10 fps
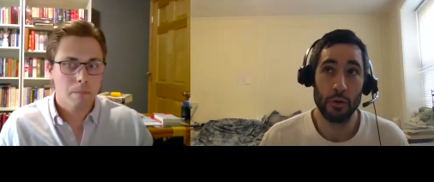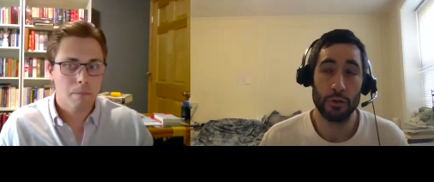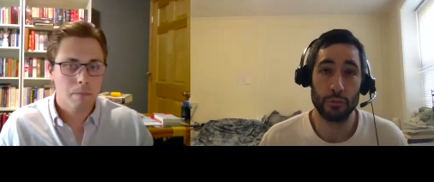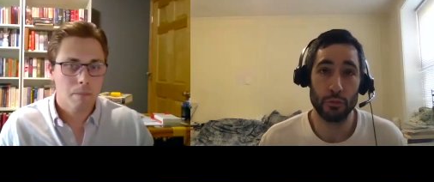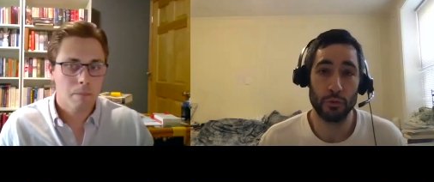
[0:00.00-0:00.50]

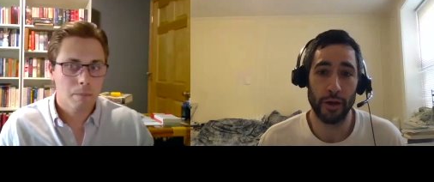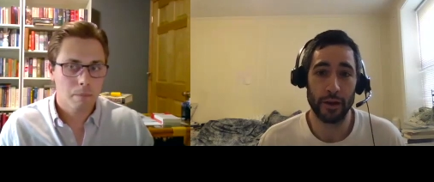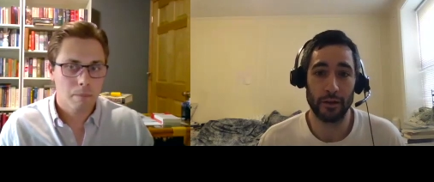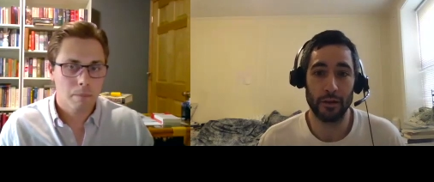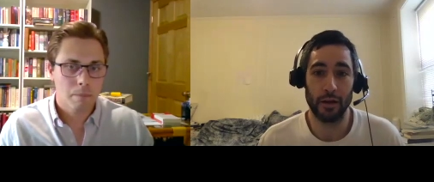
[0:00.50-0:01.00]
Speaker 1: through
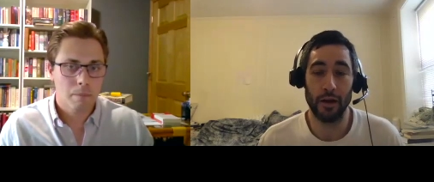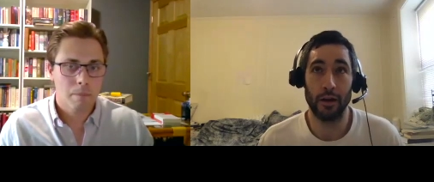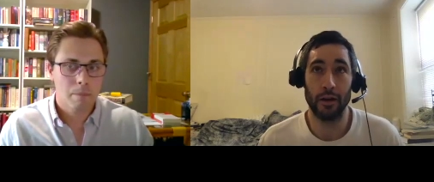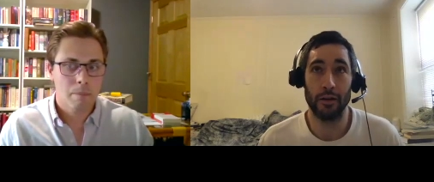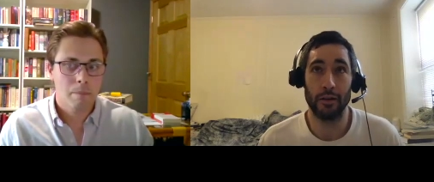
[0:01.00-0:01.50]
like
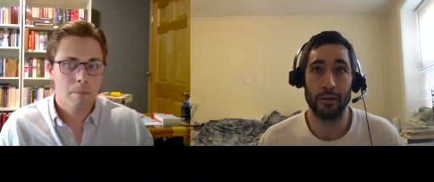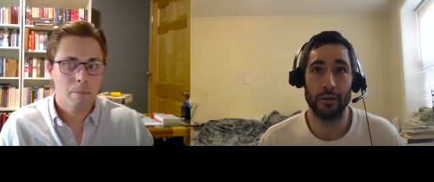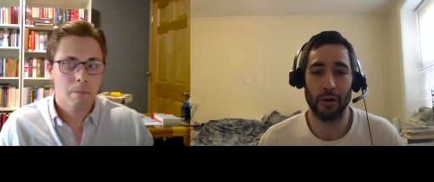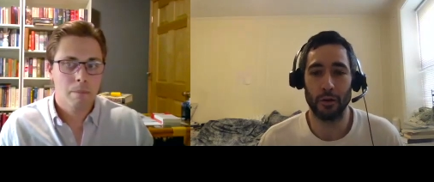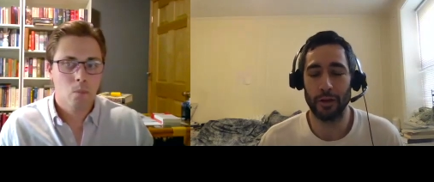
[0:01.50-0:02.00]
uh,
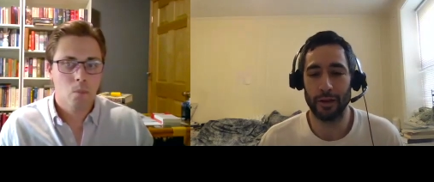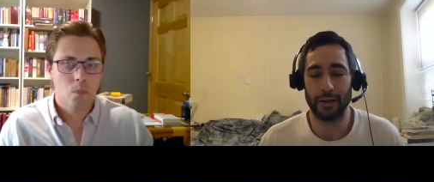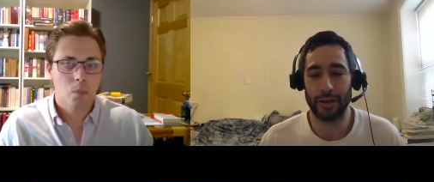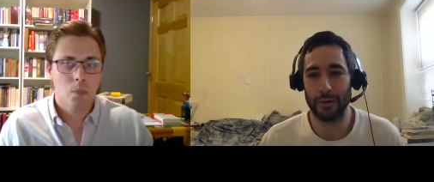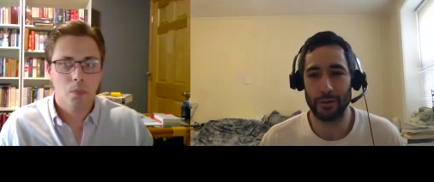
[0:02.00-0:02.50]
you know like
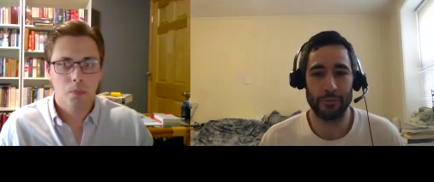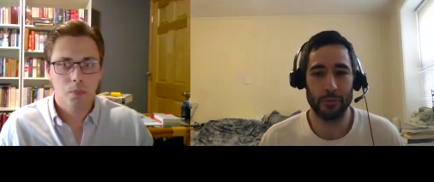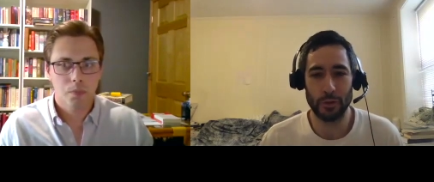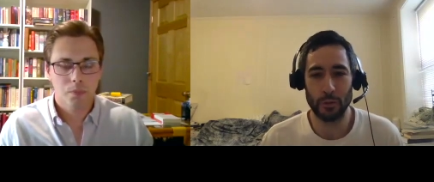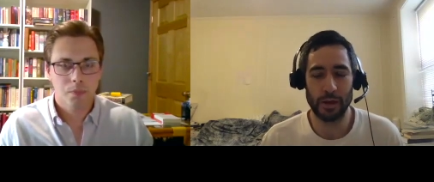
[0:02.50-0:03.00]
like uh, if
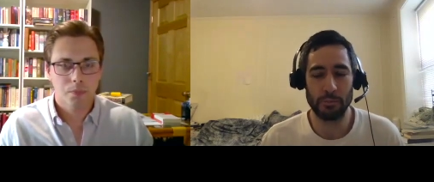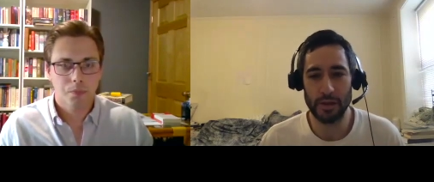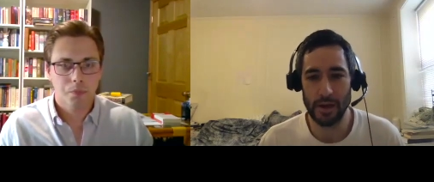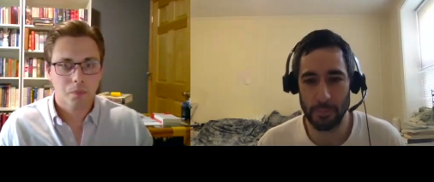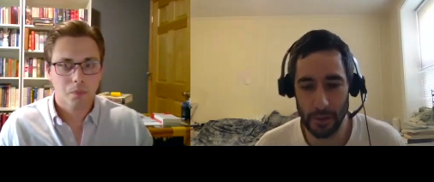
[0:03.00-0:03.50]
you read the
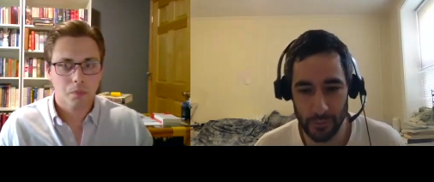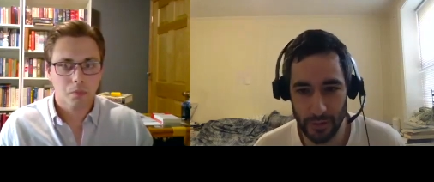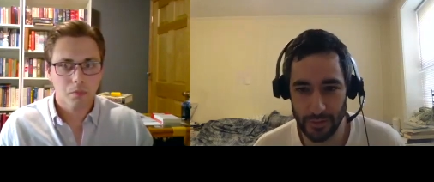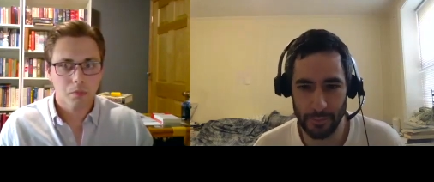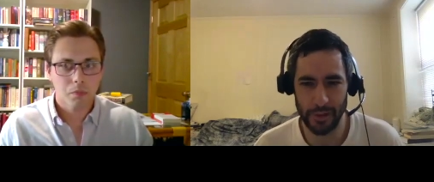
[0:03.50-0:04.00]
Wikipedia page for
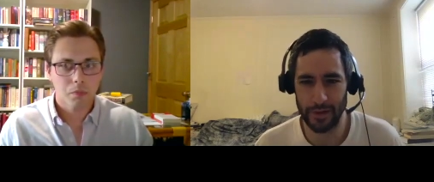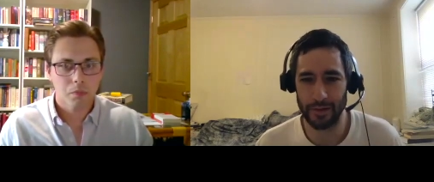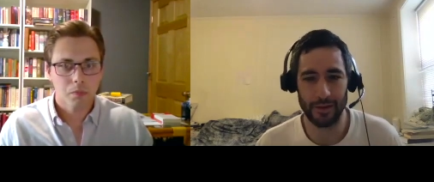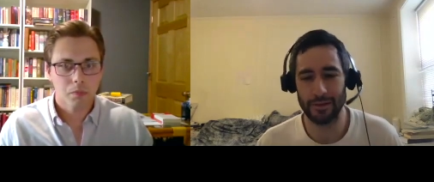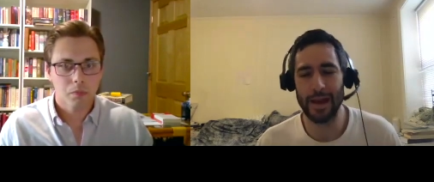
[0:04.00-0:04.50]
example like
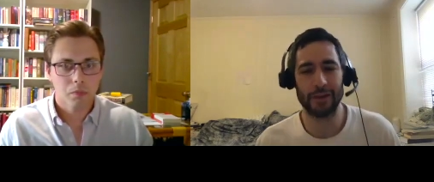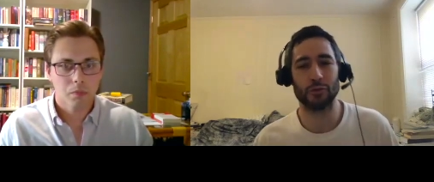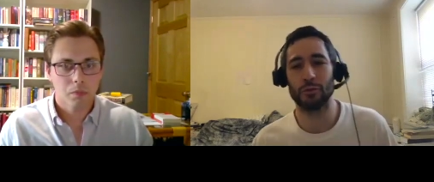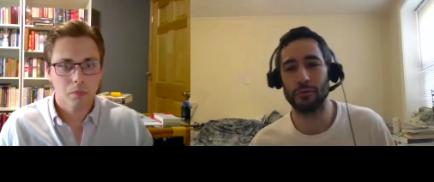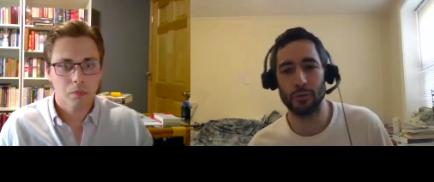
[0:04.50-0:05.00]
like
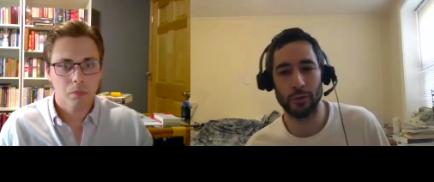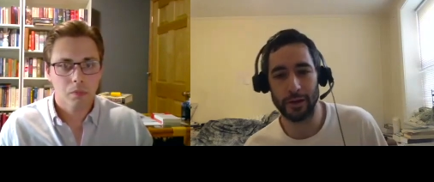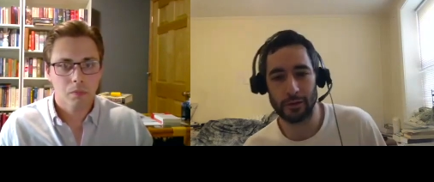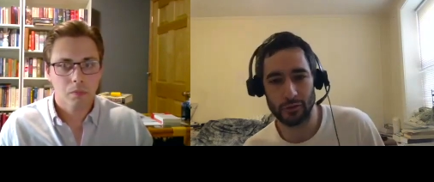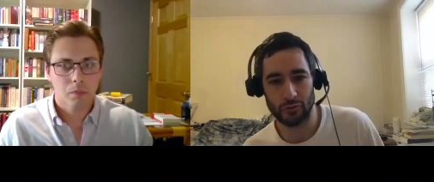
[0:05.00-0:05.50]
National Review
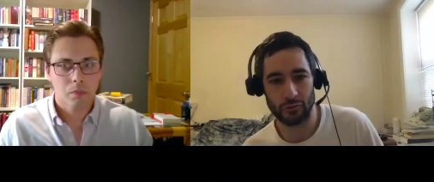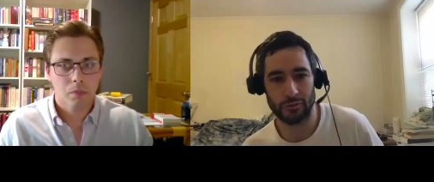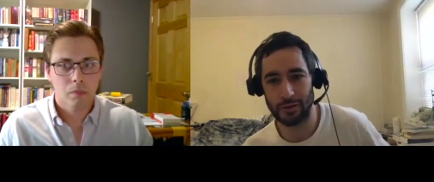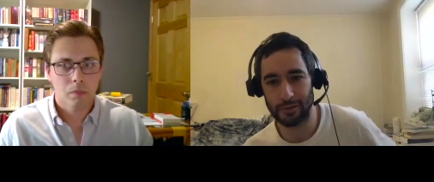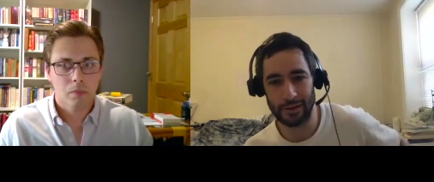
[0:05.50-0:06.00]
like
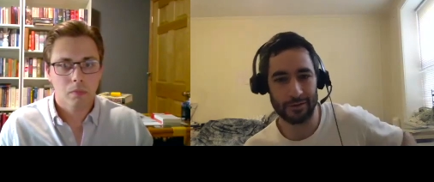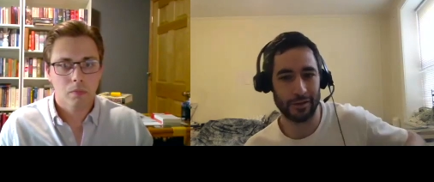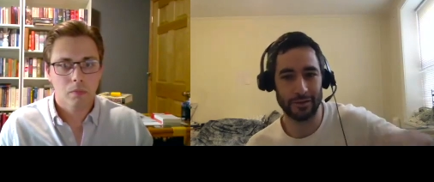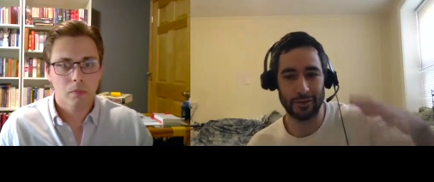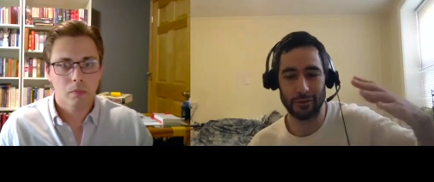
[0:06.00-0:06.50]
is like
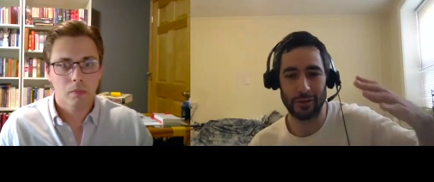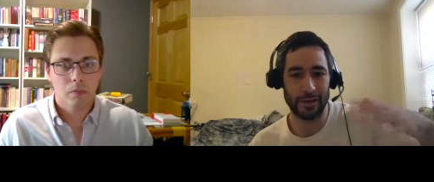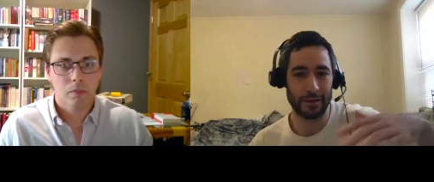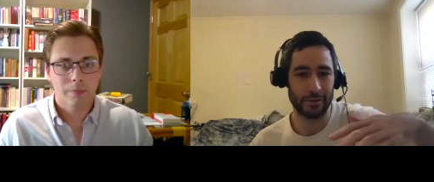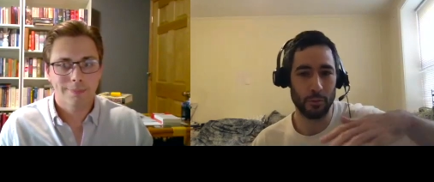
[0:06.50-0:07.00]
considers this
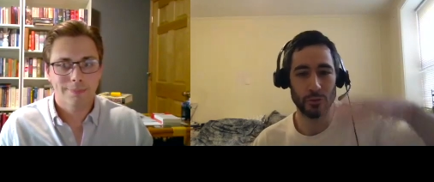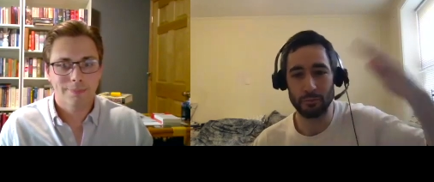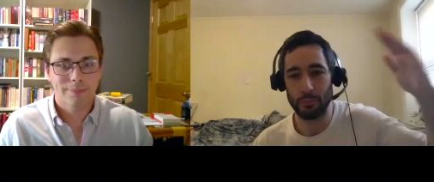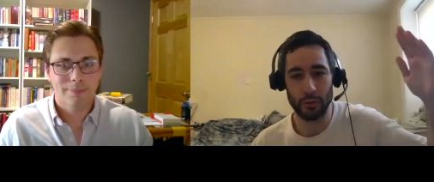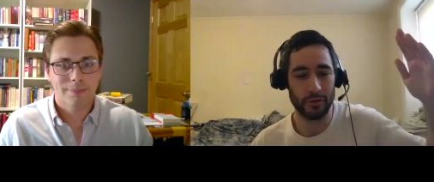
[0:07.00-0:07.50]
like the most
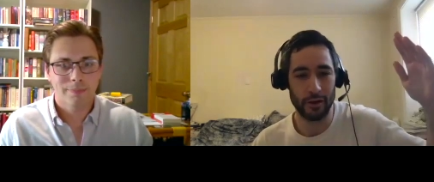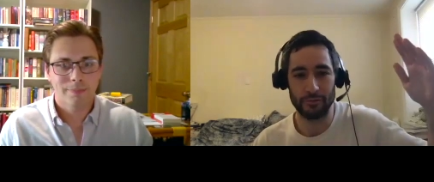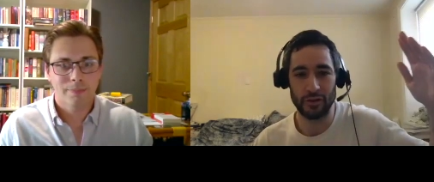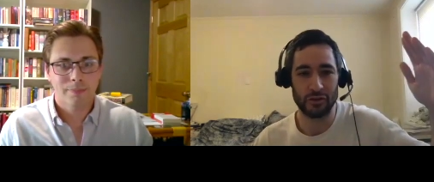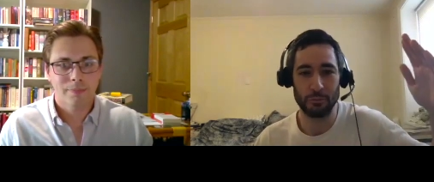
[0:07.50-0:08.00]
important
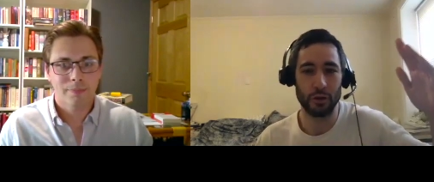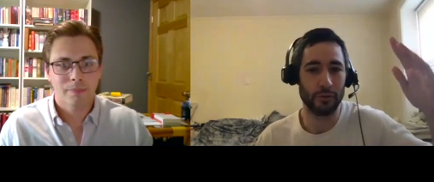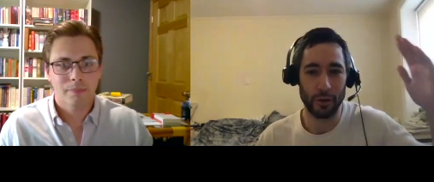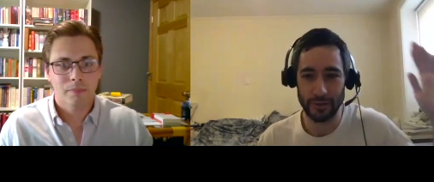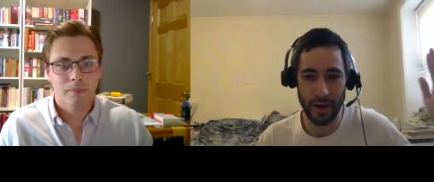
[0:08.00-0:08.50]
nonfiction book of
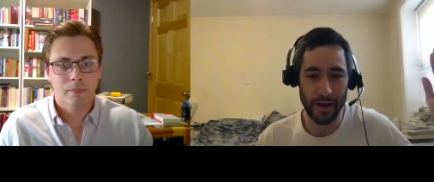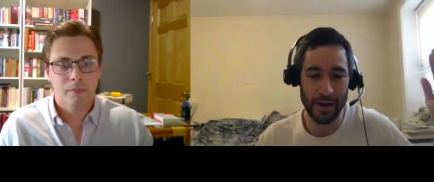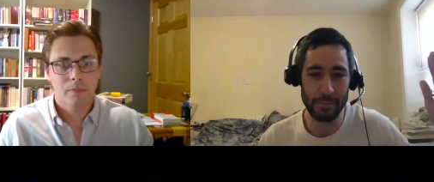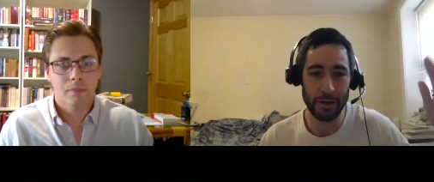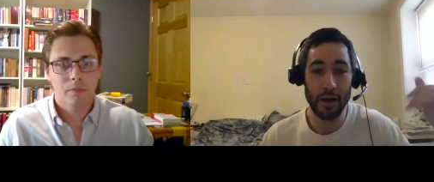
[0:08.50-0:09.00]
all
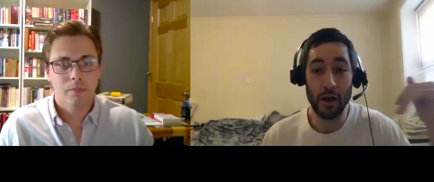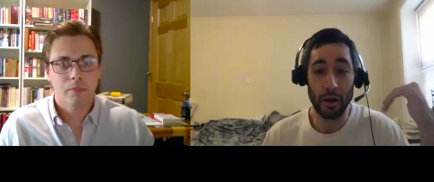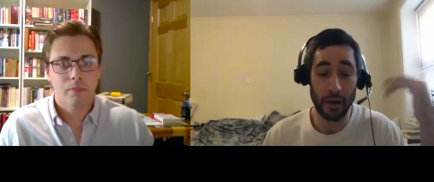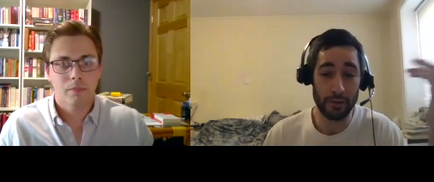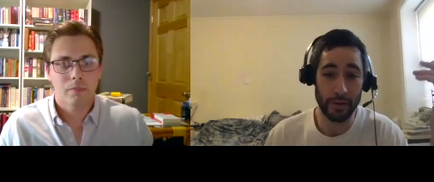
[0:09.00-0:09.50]
time and
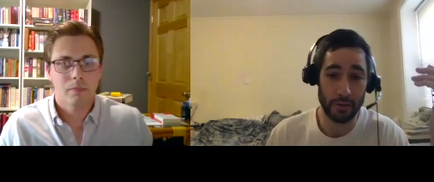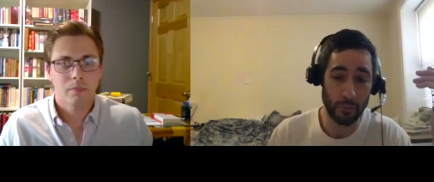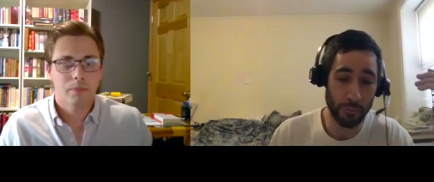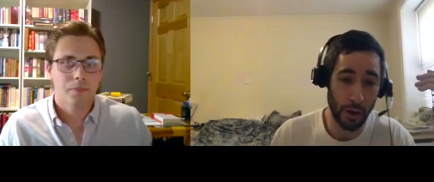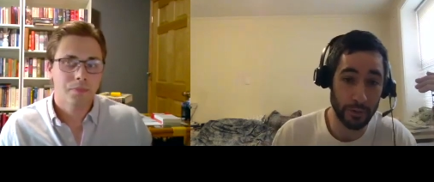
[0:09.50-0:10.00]
a lot of like
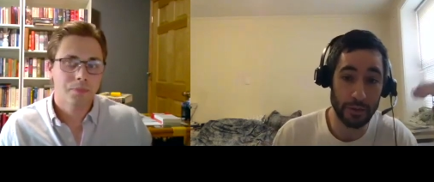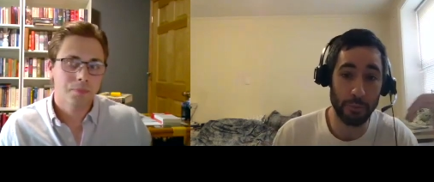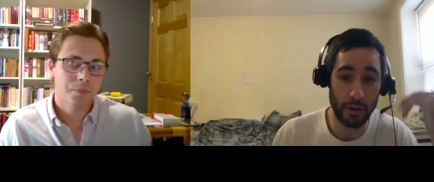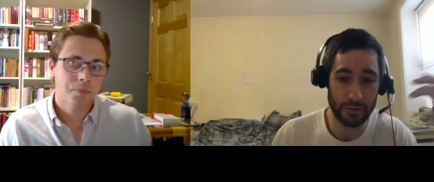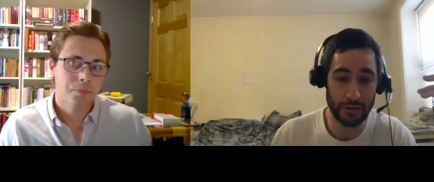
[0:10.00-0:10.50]
republican
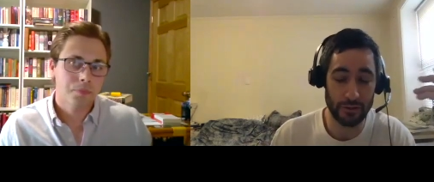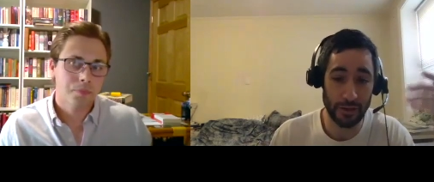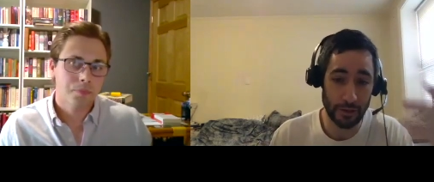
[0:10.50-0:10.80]
politicians like